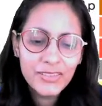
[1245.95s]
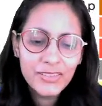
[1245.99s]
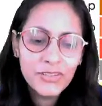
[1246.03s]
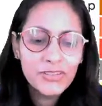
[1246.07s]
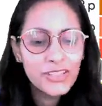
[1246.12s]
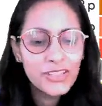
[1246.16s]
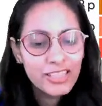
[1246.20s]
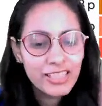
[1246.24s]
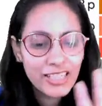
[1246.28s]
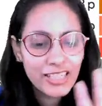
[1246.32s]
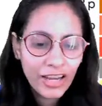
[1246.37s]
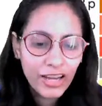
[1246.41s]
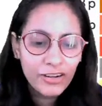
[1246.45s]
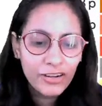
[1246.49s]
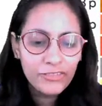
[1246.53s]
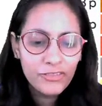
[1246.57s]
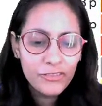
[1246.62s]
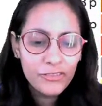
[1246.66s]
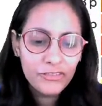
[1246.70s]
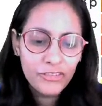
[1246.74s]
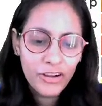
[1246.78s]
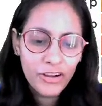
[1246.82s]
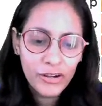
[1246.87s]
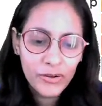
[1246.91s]
Use it here
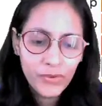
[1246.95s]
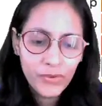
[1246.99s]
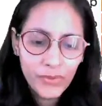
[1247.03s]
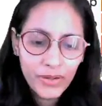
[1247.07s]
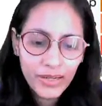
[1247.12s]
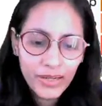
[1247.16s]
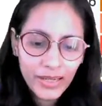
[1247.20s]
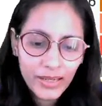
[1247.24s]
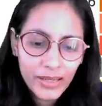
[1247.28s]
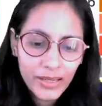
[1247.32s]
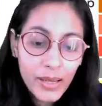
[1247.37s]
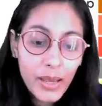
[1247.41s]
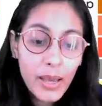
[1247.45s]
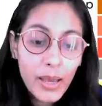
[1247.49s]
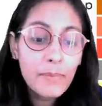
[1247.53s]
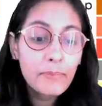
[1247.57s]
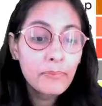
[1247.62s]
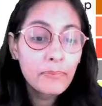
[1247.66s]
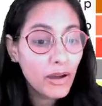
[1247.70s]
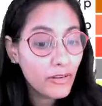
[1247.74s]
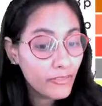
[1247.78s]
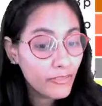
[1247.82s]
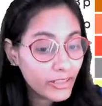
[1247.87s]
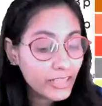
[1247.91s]
for fun only.
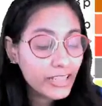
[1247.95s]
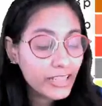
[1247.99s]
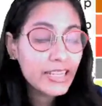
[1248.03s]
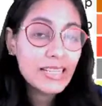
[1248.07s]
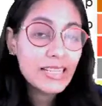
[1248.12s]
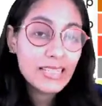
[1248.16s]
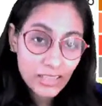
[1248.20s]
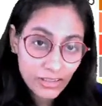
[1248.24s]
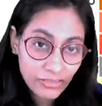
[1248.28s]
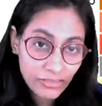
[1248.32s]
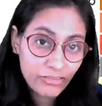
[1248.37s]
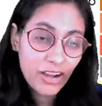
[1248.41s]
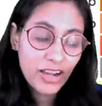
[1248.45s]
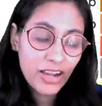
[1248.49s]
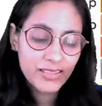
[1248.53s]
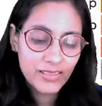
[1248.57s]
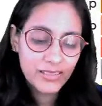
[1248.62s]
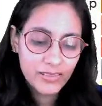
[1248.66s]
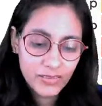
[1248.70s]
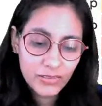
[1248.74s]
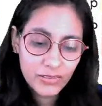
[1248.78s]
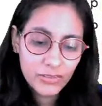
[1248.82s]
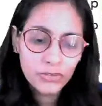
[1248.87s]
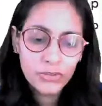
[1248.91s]
Pavani is the
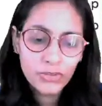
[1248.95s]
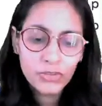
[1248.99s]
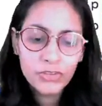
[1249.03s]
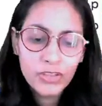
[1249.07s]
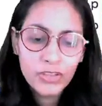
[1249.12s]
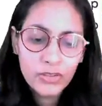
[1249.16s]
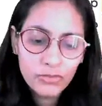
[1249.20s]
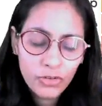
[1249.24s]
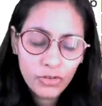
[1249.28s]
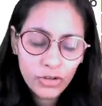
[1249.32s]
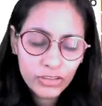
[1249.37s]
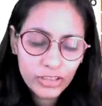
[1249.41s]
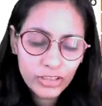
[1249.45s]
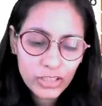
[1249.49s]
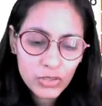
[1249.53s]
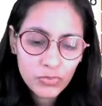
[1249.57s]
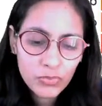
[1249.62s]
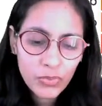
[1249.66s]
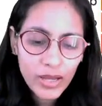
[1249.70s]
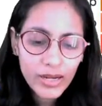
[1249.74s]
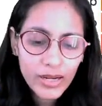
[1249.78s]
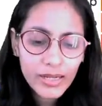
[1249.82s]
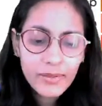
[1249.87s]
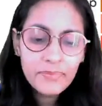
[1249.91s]
fastest for this
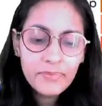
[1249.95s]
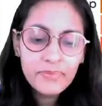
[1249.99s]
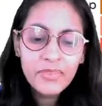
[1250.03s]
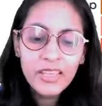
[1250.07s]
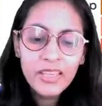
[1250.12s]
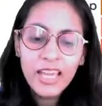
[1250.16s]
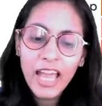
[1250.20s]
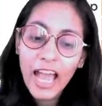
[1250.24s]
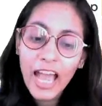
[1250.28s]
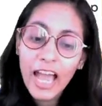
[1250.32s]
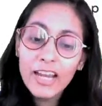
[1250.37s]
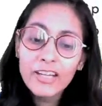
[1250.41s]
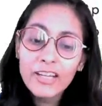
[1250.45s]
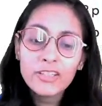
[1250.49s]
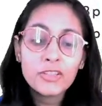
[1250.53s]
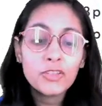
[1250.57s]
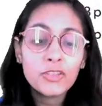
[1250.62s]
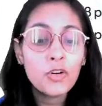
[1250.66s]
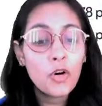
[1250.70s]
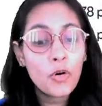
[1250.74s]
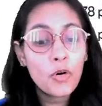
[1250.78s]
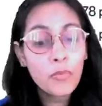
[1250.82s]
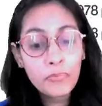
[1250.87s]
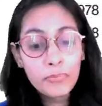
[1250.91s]
one,
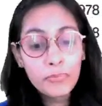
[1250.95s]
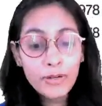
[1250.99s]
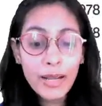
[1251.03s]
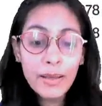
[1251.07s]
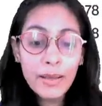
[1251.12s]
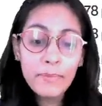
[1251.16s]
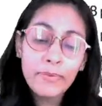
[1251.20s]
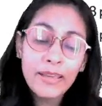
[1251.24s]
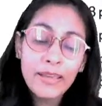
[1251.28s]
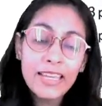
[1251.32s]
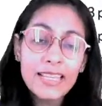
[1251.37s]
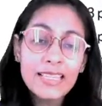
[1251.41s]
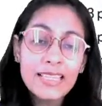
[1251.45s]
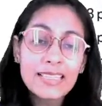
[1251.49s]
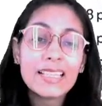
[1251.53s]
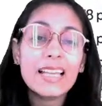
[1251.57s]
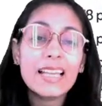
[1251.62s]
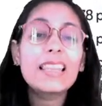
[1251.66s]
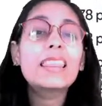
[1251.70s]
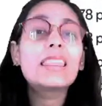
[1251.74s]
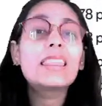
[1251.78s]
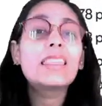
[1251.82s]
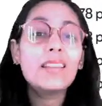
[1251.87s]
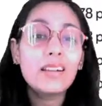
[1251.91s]
and Goprep is
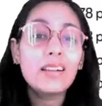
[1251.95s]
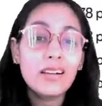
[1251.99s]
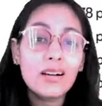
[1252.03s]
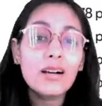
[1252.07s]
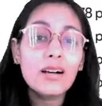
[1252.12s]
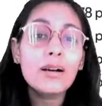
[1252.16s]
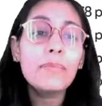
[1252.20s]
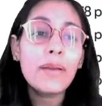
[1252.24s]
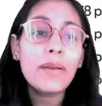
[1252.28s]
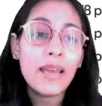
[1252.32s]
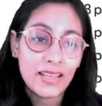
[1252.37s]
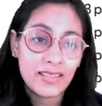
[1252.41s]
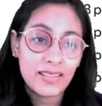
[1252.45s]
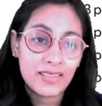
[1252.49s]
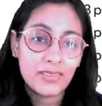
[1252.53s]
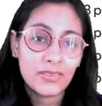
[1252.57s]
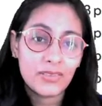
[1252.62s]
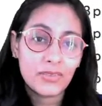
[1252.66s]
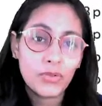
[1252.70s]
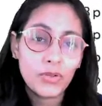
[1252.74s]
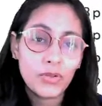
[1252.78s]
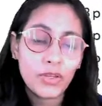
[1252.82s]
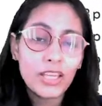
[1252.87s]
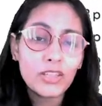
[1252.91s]
the
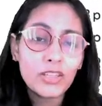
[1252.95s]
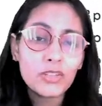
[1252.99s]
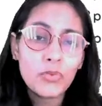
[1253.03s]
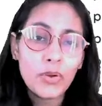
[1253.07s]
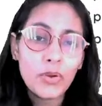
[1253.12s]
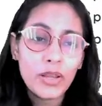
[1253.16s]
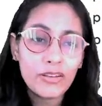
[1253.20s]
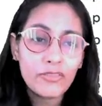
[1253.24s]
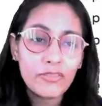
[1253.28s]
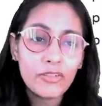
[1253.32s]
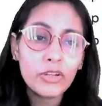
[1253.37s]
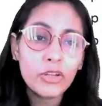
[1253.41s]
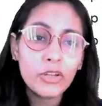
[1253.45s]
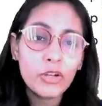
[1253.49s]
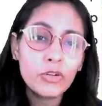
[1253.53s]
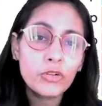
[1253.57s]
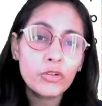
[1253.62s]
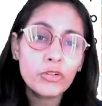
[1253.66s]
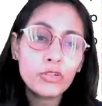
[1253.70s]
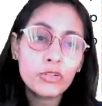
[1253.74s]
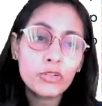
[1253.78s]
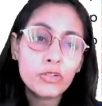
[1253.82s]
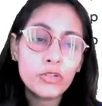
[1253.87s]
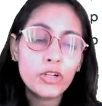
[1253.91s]
best. Okay, so whenever
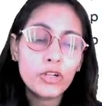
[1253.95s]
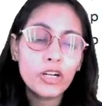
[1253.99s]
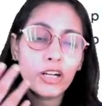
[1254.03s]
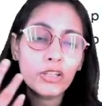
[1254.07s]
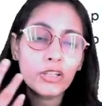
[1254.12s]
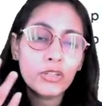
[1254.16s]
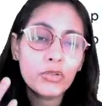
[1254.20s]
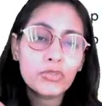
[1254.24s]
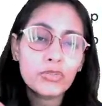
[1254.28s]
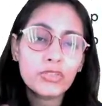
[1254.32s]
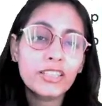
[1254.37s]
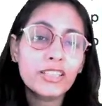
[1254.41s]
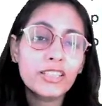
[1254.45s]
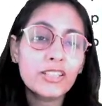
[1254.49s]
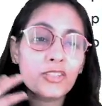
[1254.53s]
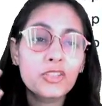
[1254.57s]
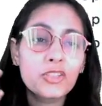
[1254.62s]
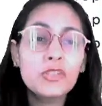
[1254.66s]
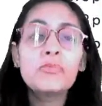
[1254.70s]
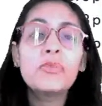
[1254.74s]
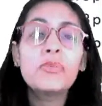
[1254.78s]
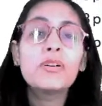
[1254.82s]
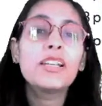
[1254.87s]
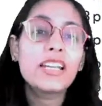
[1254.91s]
you're using the
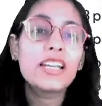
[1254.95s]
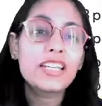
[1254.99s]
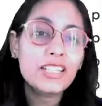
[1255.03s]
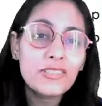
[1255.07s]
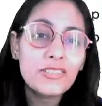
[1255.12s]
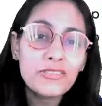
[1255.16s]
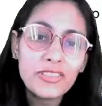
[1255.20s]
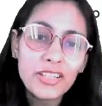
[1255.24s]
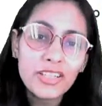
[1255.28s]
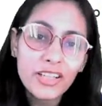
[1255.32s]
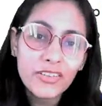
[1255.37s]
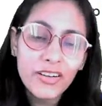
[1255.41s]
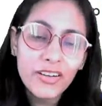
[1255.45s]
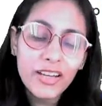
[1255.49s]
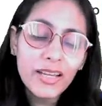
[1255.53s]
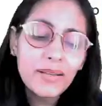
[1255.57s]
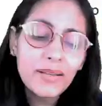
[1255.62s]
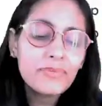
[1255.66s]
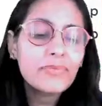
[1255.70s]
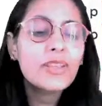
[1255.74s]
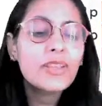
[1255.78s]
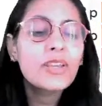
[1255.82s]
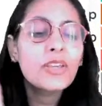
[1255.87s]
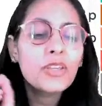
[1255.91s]
superlative degree,
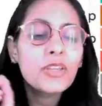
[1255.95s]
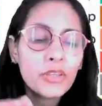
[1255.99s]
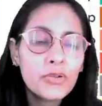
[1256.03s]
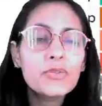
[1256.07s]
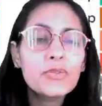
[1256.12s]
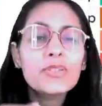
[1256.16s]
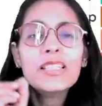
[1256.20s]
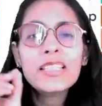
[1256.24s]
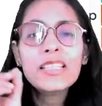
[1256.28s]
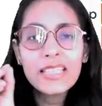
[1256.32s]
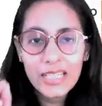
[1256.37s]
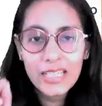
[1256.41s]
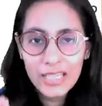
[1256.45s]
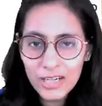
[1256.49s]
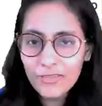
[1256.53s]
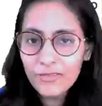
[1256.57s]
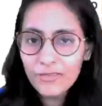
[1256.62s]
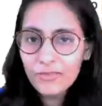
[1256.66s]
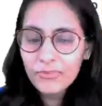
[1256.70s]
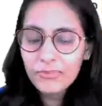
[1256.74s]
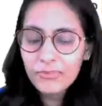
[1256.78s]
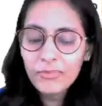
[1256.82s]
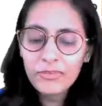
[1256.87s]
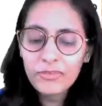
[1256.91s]
use
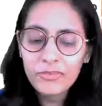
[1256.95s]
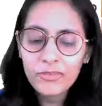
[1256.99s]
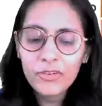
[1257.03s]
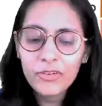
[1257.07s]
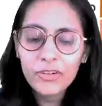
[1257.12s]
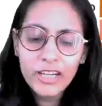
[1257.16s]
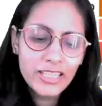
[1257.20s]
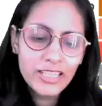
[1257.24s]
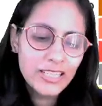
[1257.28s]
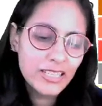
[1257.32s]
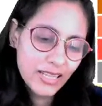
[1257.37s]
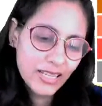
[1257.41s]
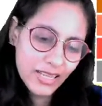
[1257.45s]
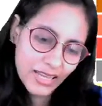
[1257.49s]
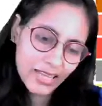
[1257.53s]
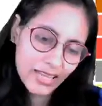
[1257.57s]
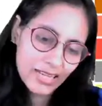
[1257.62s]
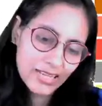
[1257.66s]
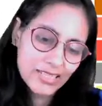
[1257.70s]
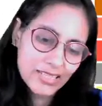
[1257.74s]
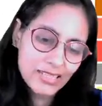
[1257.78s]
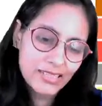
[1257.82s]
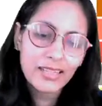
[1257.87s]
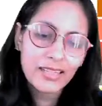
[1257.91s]
the before it,
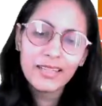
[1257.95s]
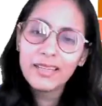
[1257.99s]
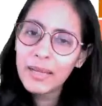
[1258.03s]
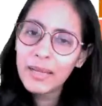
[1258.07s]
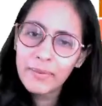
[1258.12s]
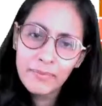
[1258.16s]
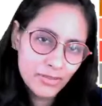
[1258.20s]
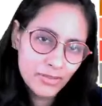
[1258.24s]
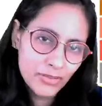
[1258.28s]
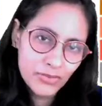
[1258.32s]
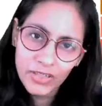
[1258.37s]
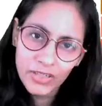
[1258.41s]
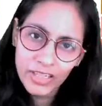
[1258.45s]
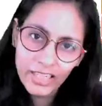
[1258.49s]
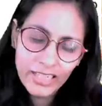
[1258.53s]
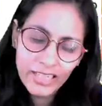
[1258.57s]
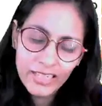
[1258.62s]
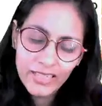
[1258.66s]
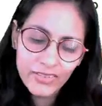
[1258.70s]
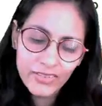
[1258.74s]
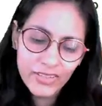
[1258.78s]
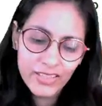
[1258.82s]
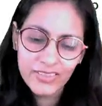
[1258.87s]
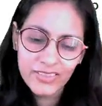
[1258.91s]
and the name is really
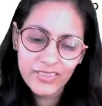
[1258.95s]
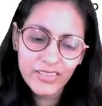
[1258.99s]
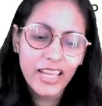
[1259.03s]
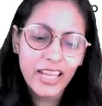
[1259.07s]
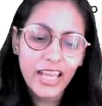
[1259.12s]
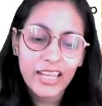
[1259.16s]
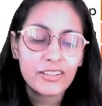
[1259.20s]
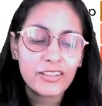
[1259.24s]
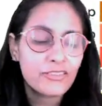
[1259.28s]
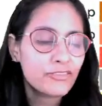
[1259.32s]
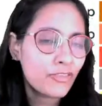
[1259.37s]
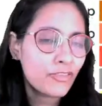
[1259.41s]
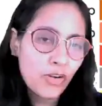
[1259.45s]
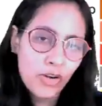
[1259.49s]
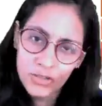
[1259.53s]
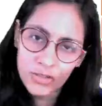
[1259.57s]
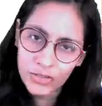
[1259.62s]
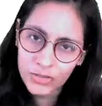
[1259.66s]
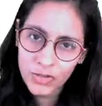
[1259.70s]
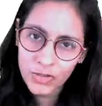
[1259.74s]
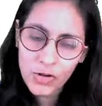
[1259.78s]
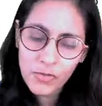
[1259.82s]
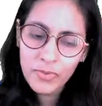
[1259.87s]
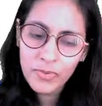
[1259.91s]
interesting, and of
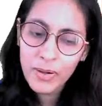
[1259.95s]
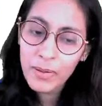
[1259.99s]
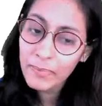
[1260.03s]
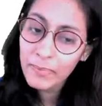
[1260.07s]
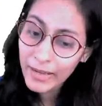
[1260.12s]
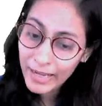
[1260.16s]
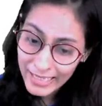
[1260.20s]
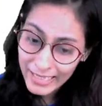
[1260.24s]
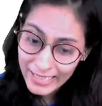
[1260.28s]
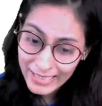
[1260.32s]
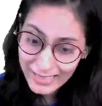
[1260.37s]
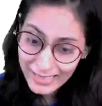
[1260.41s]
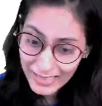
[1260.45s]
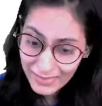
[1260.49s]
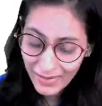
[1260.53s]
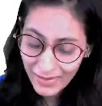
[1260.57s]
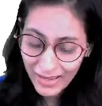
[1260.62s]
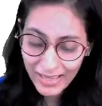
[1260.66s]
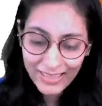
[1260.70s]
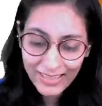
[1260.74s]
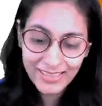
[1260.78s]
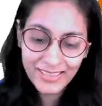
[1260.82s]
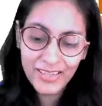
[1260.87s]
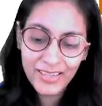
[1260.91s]
course Goprep is the
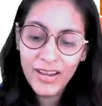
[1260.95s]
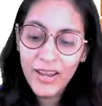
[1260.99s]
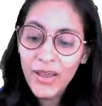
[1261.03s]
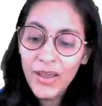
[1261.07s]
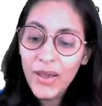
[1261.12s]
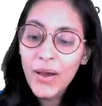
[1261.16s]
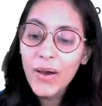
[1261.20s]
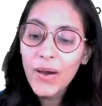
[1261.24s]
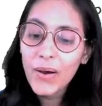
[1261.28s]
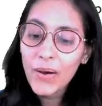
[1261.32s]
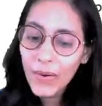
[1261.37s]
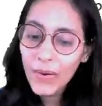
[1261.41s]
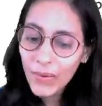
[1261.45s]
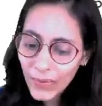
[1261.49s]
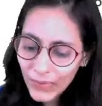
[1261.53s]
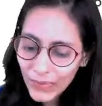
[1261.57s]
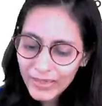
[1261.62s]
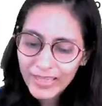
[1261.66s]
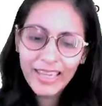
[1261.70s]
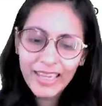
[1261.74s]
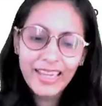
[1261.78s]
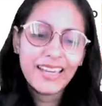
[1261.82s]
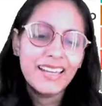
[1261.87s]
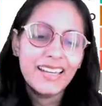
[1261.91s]
best.
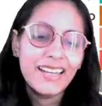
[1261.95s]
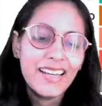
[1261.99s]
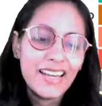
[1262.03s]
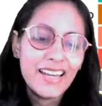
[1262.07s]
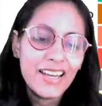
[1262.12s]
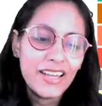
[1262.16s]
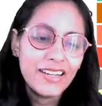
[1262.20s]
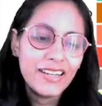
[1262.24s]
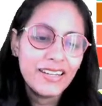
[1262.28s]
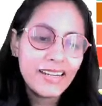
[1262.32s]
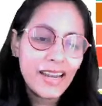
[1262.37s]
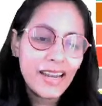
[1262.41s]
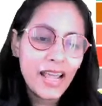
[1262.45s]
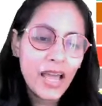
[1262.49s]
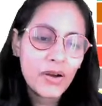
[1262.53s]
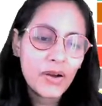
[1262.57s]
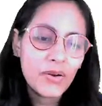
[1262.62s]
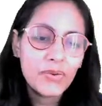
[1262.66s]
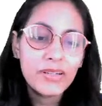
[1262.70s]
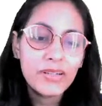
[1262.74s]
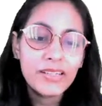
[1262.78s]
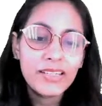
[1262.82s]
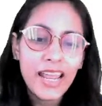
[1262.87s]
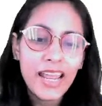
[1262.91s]
Okay,
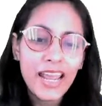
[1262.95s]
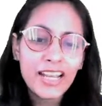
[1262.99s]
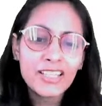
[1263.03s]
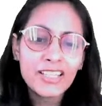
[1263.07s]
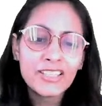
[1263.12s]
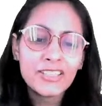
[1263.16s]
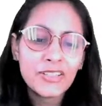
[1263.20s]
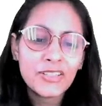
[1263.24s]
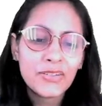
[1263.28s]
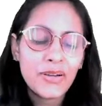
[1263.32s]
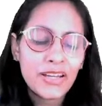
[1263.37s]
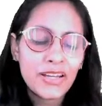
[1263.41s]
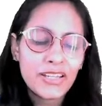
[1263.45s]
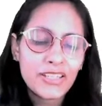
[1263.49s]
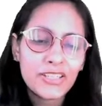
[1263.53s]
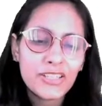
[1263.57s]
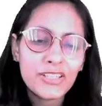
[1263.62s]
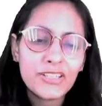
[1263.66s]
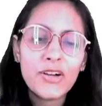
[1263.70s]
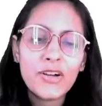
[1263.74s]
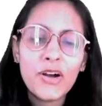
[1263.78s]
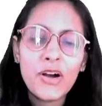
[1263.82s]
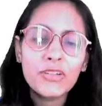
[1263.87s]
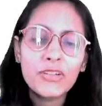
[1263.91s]
now next
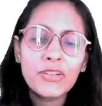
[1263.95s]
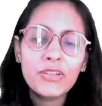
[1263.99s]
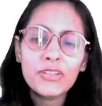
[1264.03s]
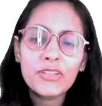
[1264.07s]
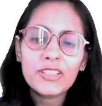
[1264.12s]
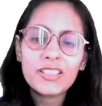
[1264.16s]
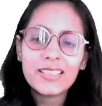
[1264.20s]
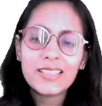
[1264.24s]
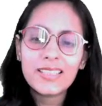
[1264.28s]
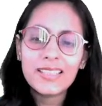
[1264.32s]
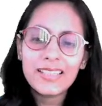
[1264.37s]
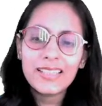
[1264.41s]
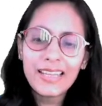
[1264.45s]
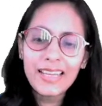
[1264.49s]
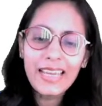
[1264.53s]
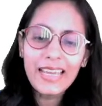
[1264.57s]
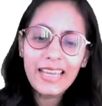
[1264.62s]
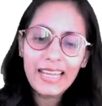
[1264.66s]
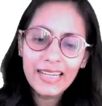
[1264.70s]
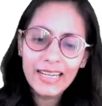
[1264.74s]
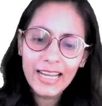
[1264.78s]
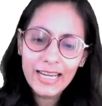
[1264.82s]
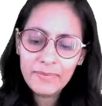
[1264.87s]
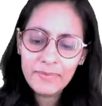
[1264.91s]
question on your
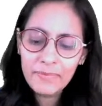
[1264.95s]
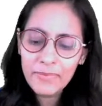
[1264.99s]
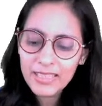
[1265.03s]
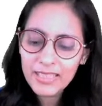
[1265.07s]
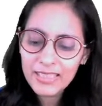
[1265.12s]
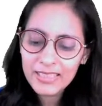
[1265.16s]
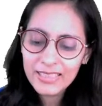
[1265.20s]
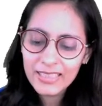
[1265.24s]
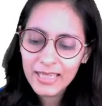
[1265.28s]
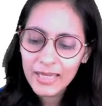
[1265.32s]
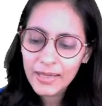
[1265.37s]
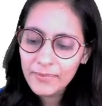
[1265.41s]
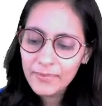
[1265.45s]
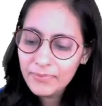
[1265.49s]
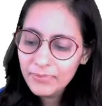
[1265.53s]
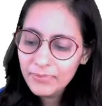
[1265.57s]
screen. Let me see.